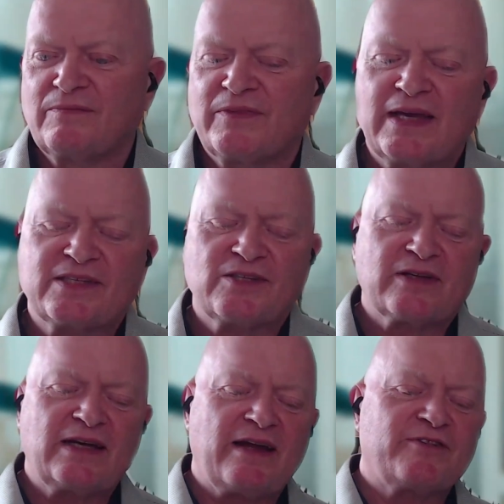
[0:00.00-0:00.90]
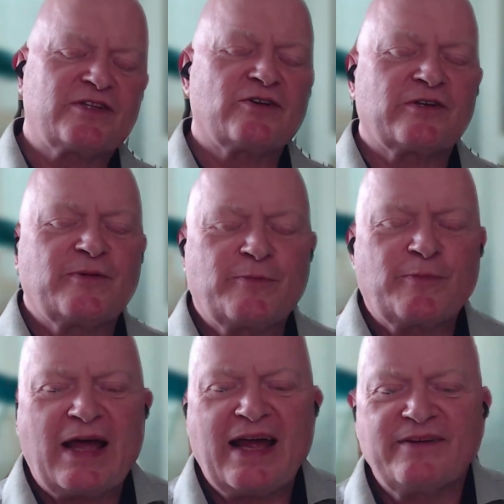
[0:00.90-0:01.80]
Yes, you can have a document
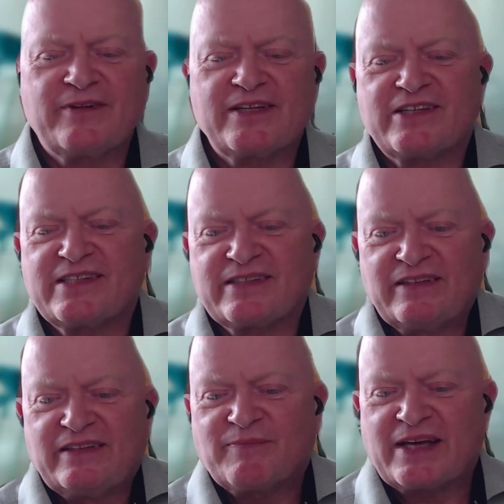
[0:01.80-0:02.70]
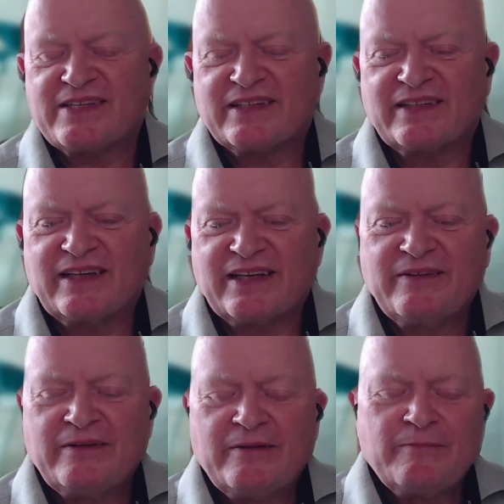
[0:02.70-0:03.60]
plan, which is basically
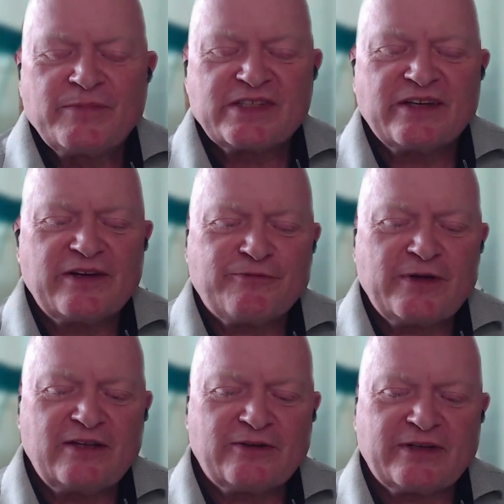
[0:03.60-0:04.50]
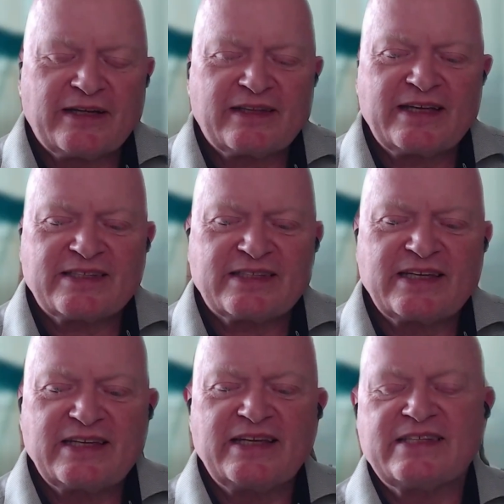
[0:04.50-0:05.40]
So if we look at, there's
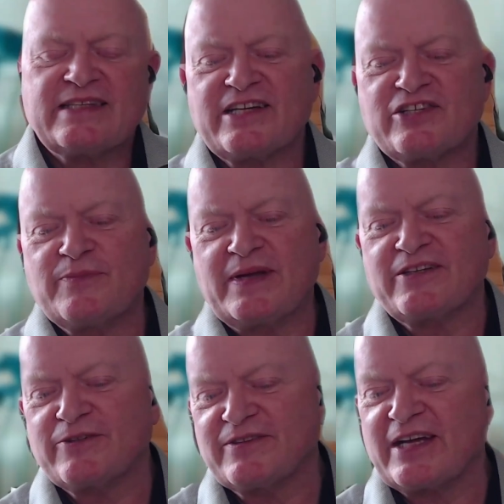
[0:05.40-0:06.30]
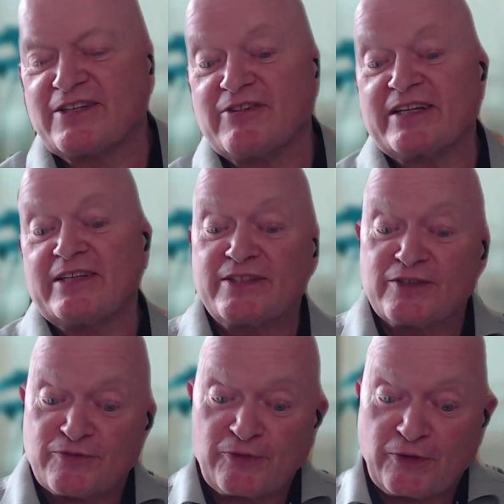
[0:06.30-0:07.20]
the International Medical Device
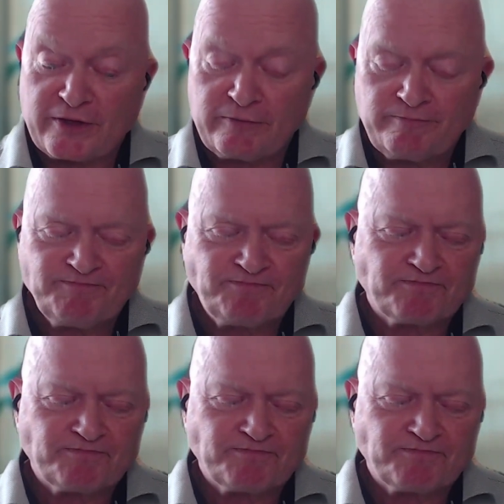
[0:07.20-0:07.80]
Regulators Forum,